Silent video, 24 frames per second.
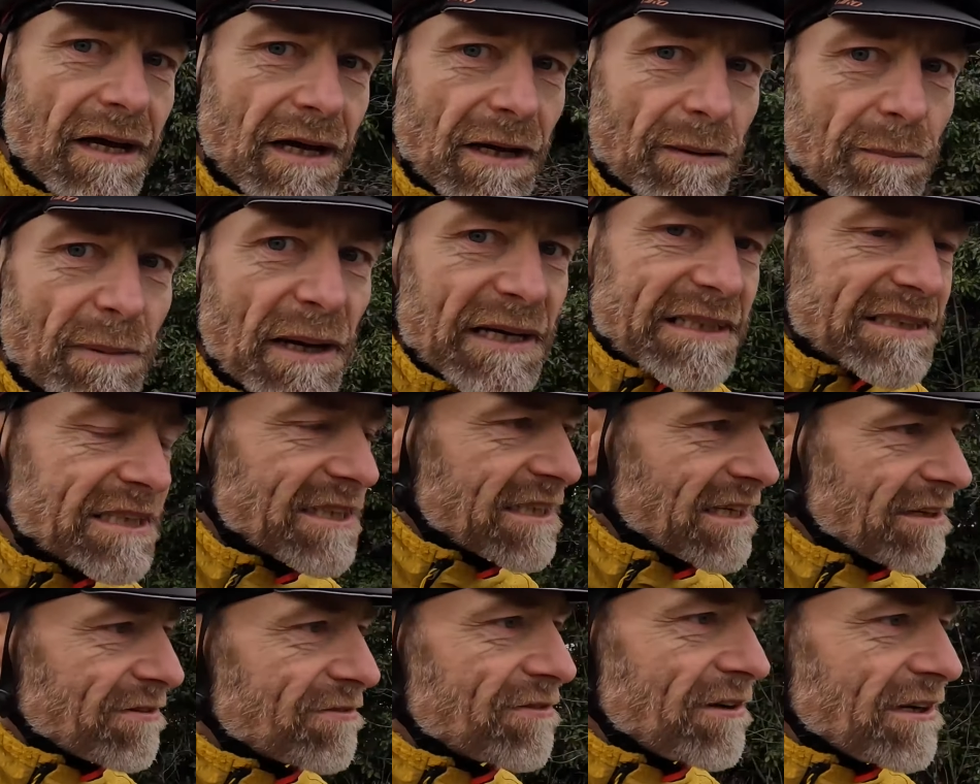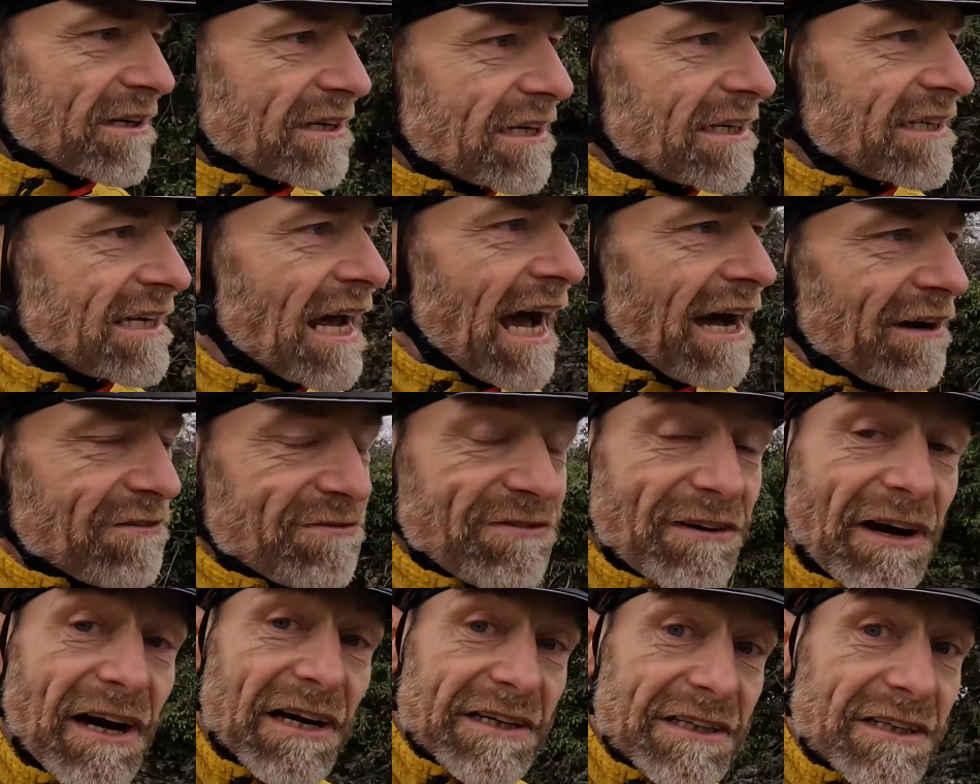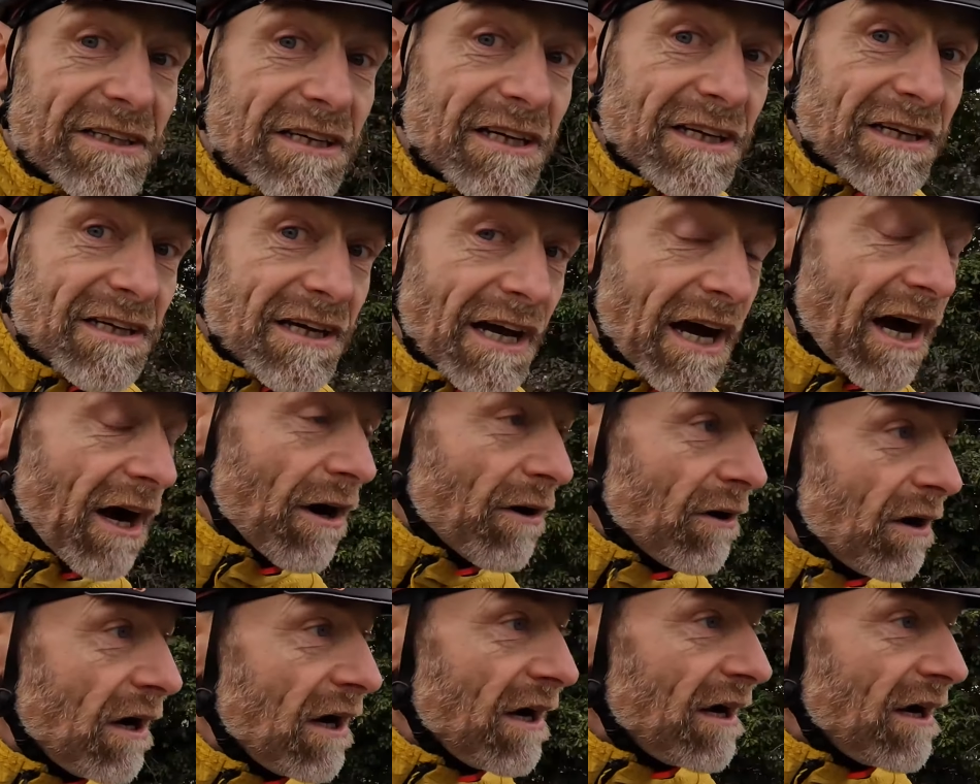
makes a difference in how far you can go,